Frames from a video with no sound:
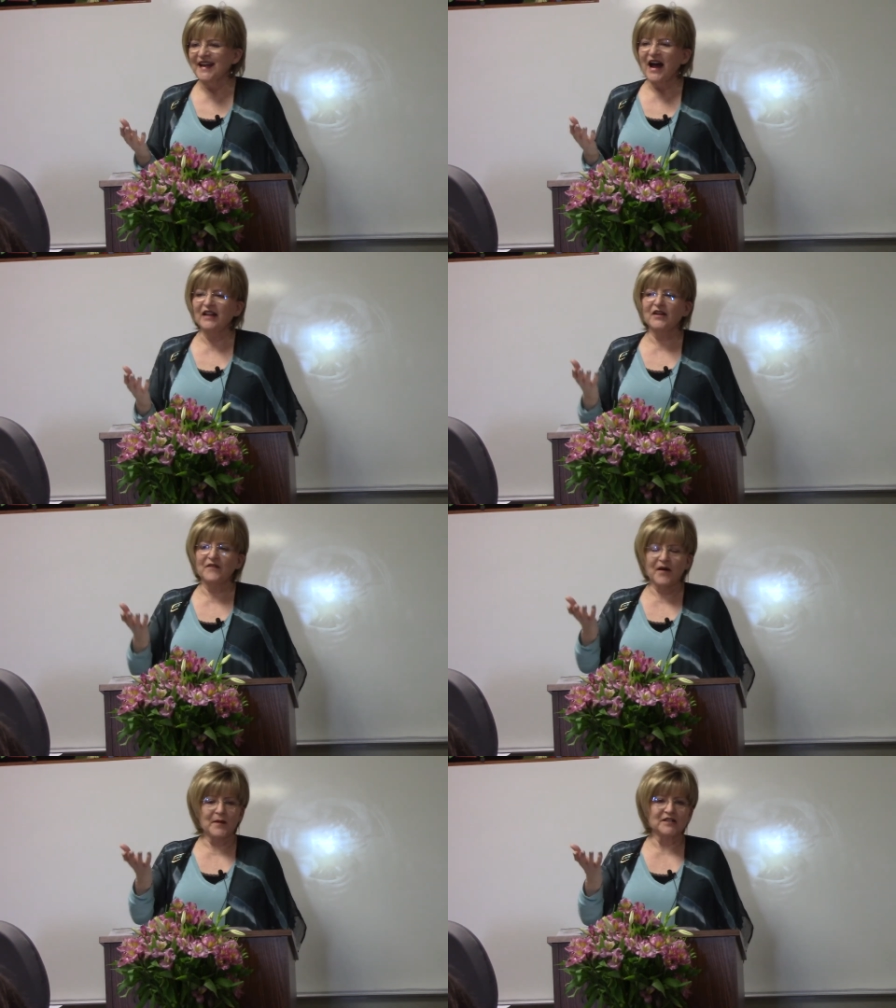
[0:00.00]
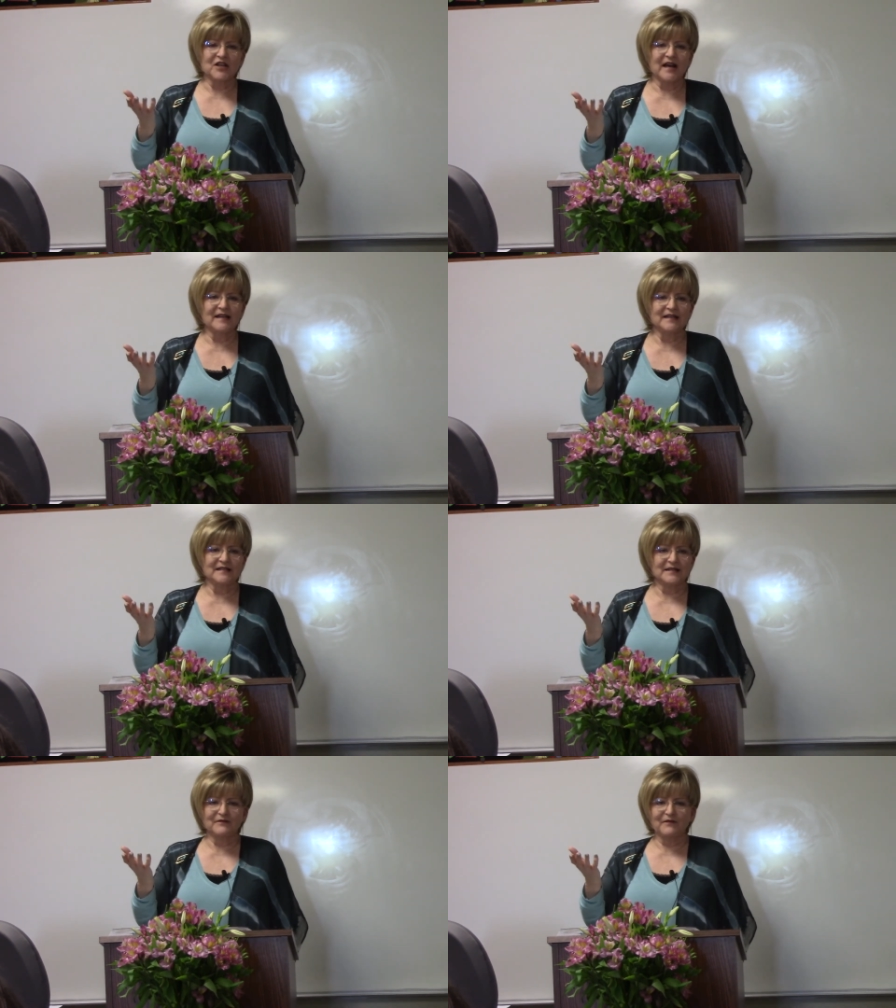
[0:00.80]
I love how my
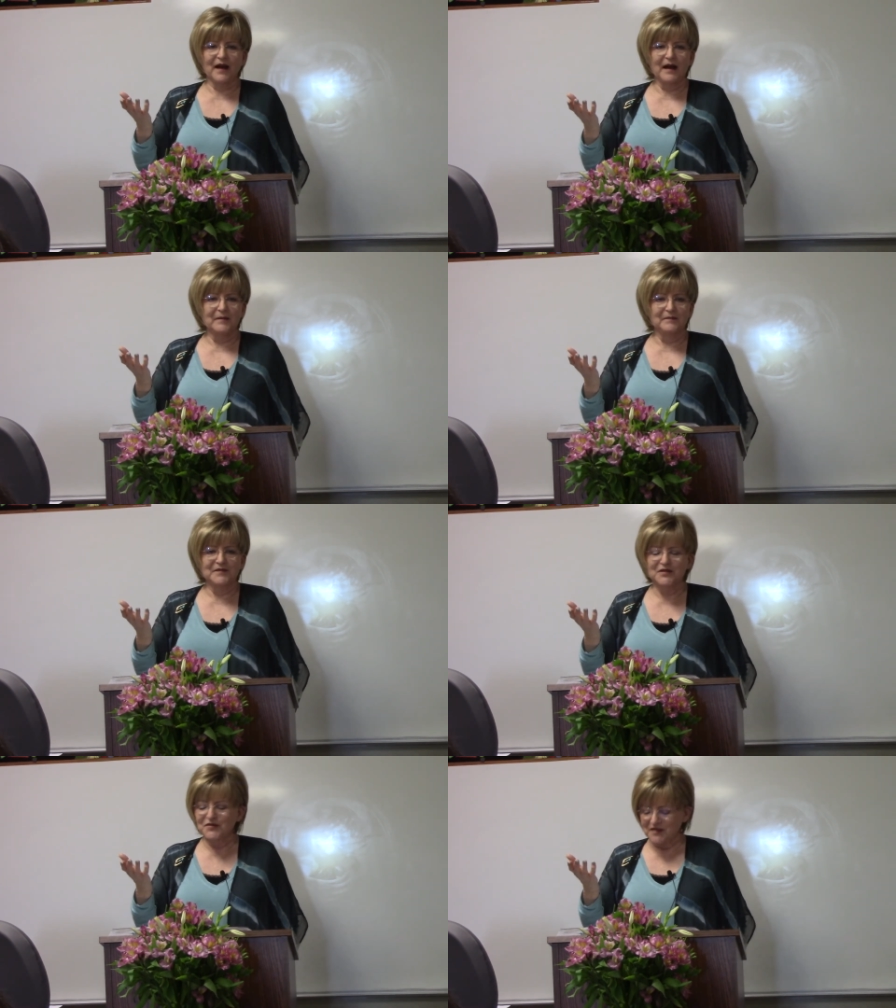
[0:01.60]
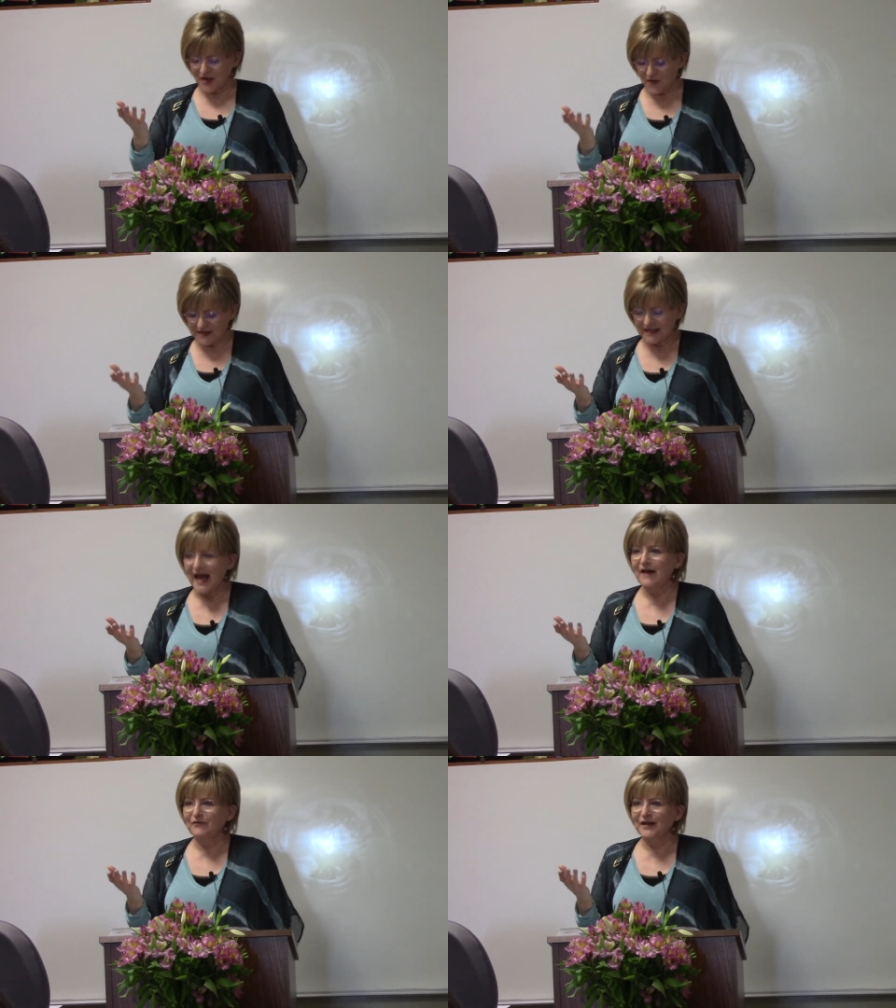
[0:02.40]
Chinese um, students always
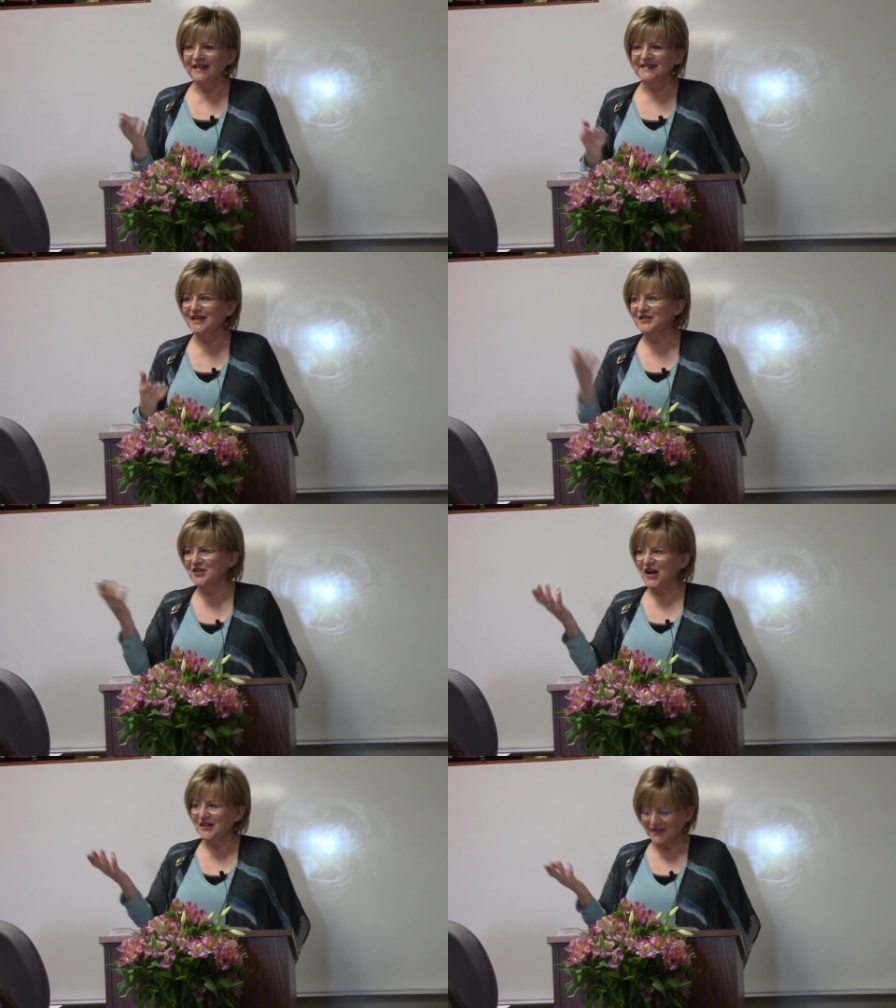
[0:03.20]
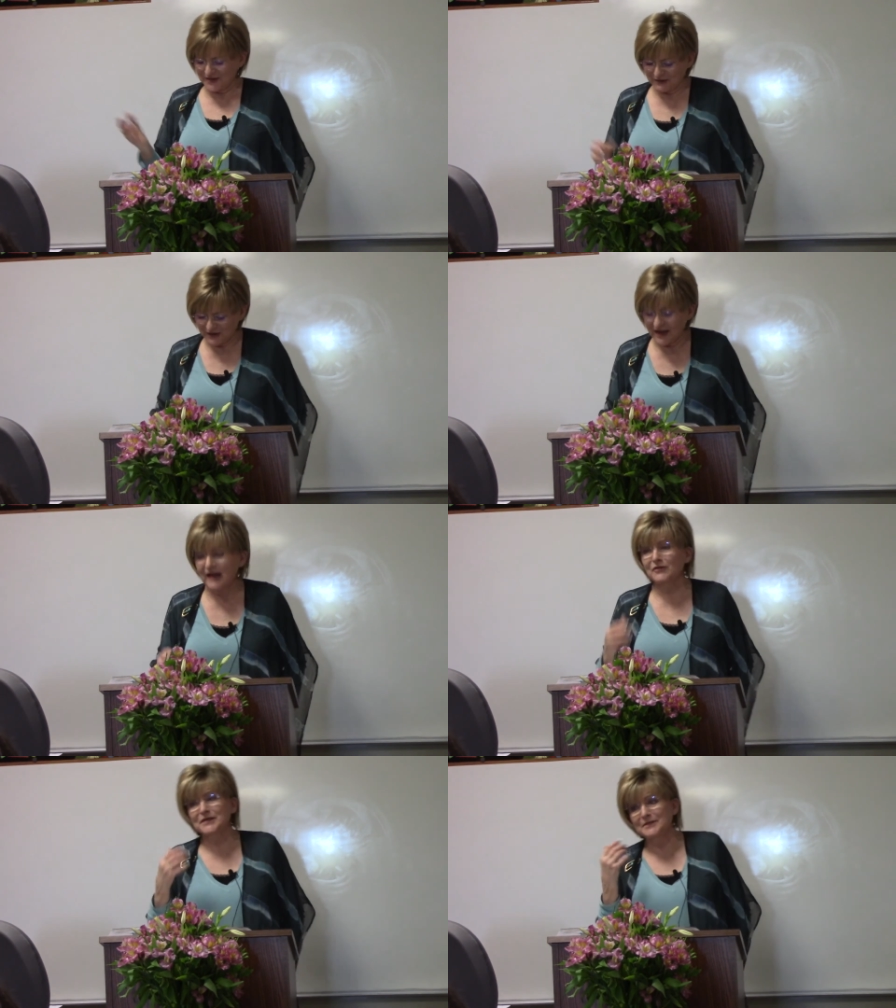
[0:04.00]
laugh when I say a Chinese word. I
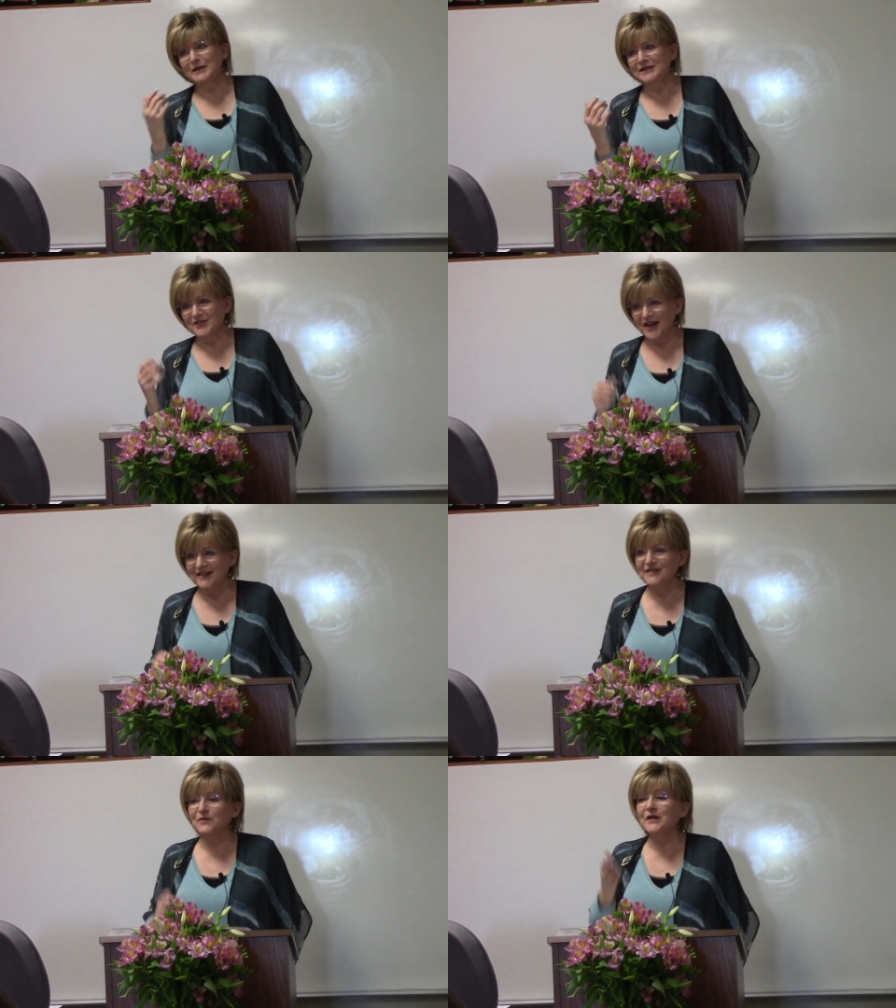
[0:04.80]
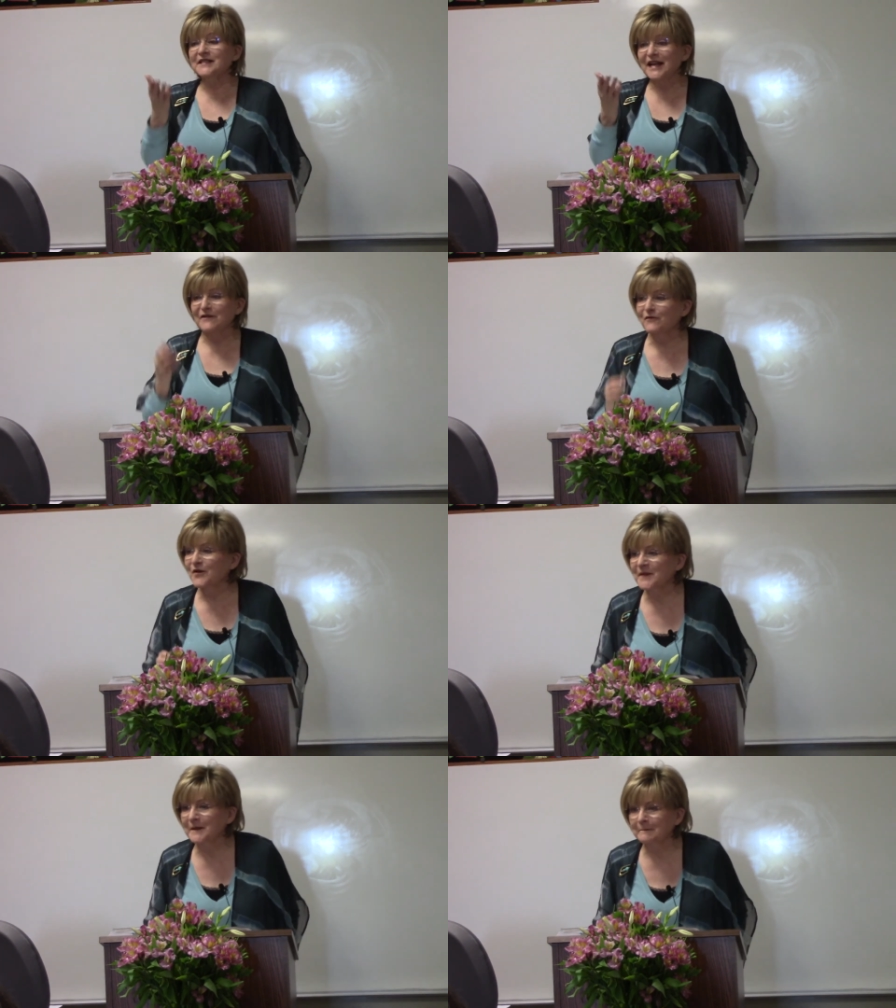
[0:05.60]
don't speak Chinese. You want to say it for
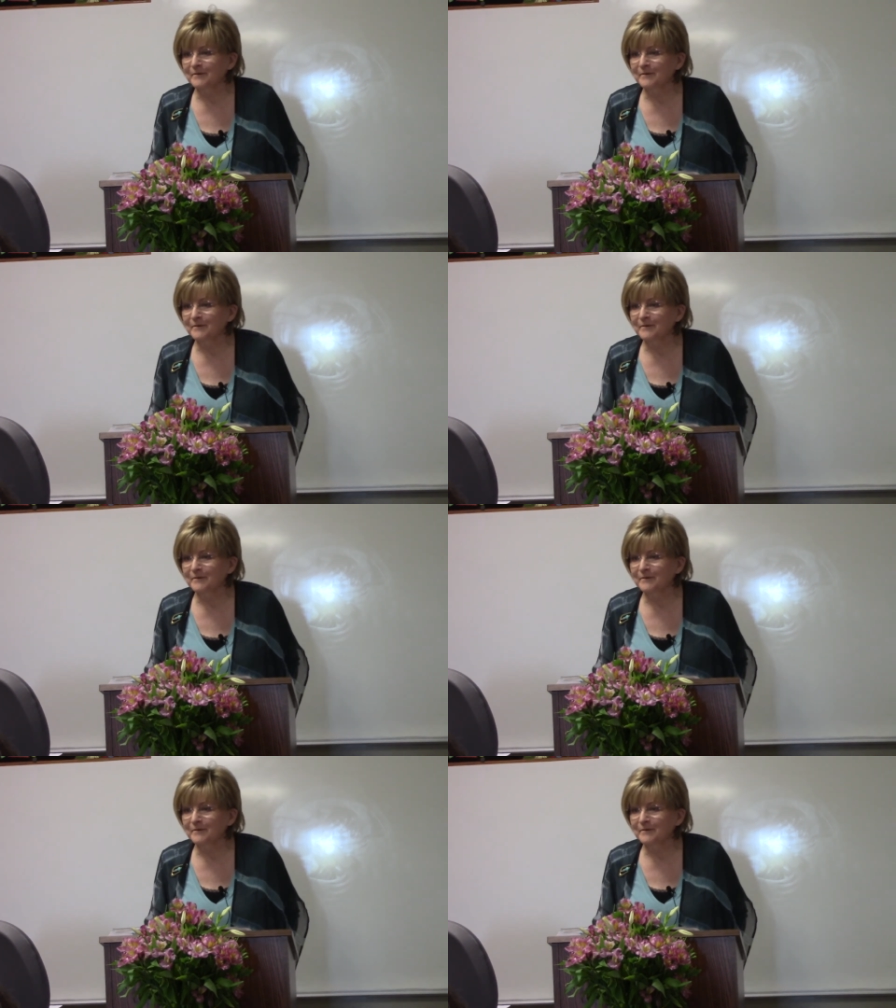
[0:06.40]
me?